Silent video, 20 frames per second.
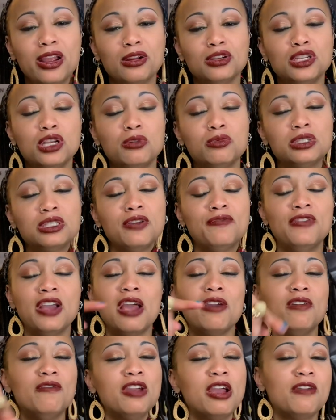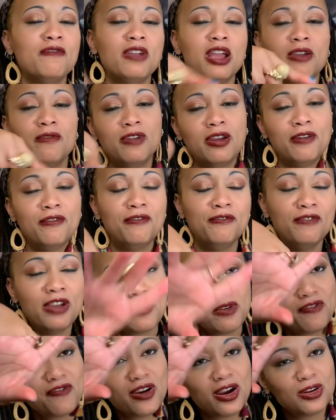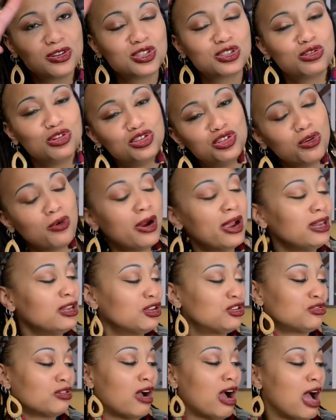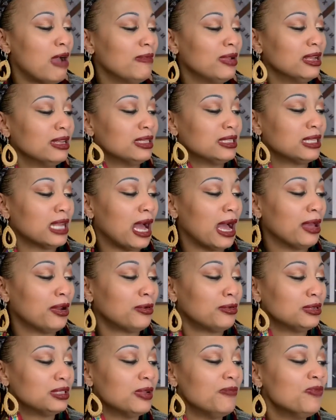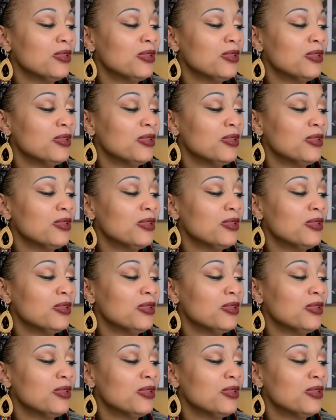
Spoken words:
She was the very, very, very, very, very first to join the Tribe Insiders.